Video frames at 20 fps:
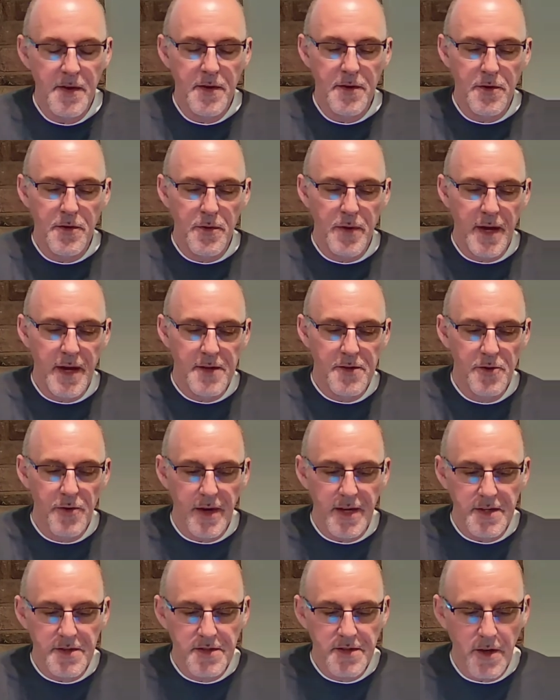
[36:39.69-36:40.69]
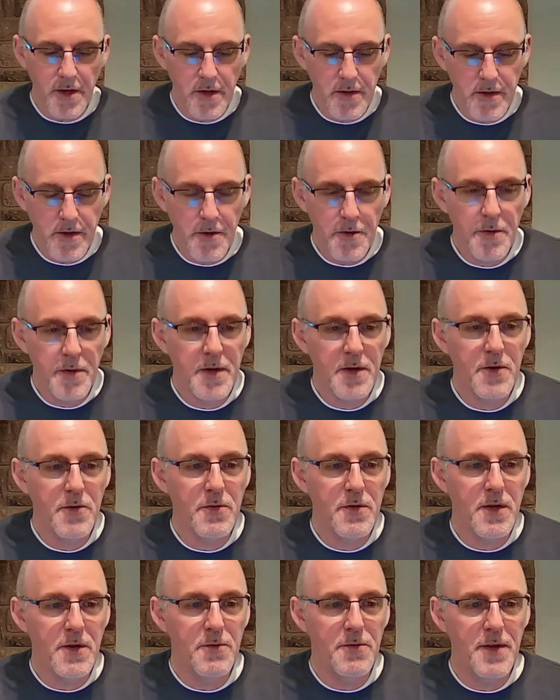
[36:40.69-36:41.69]
who had great sorrow, and
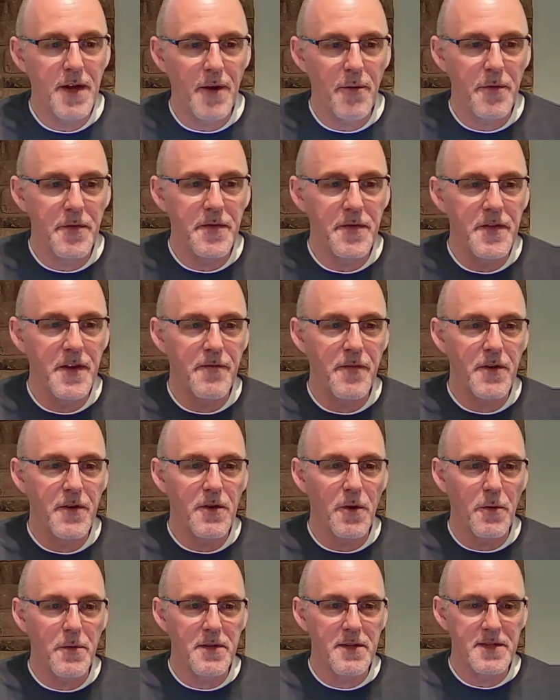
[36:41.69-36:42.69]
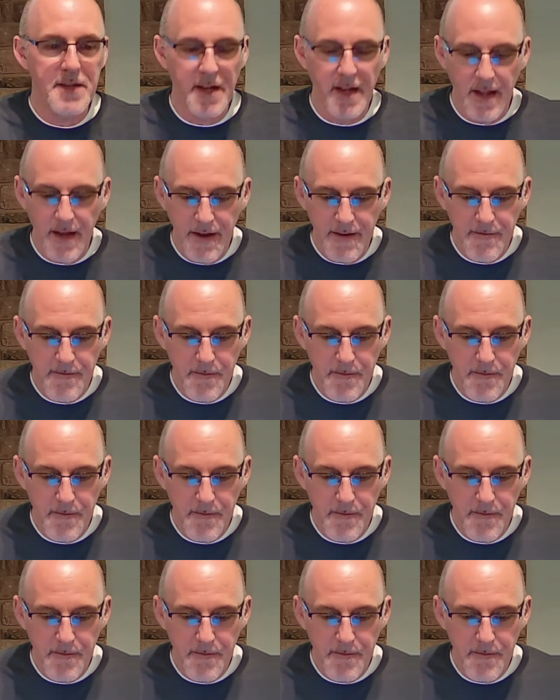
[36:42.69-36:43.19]
who dealt with difficulties in life.